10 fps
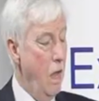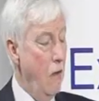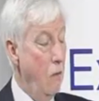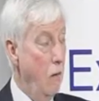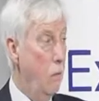
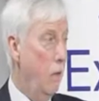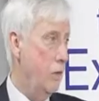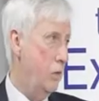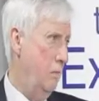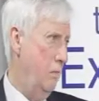Right, well
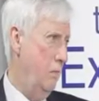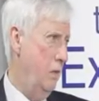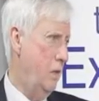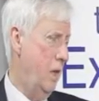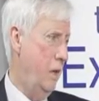that's
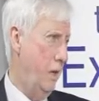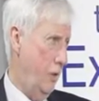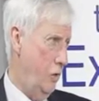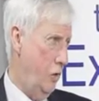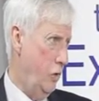entirely
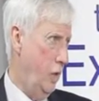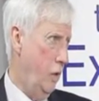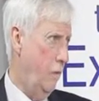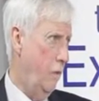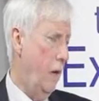down to
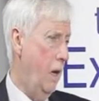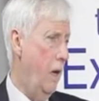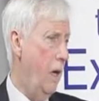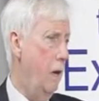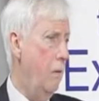yourself.
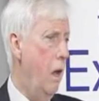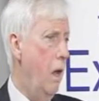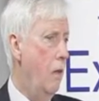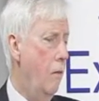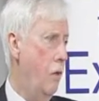
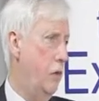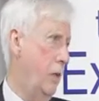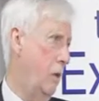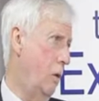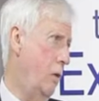The first thing
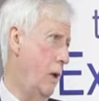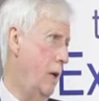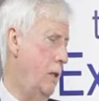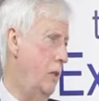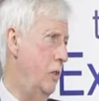you've got to look
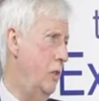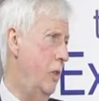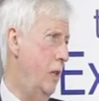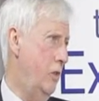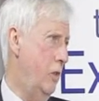at is
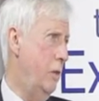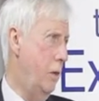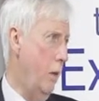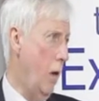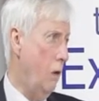there a
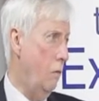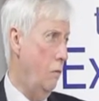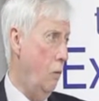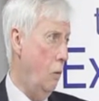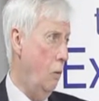demand
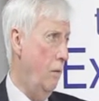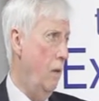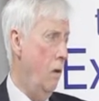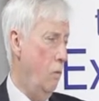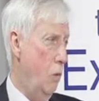for
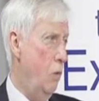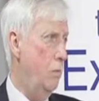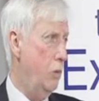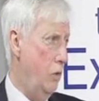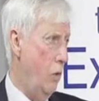
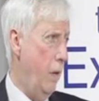rooms in your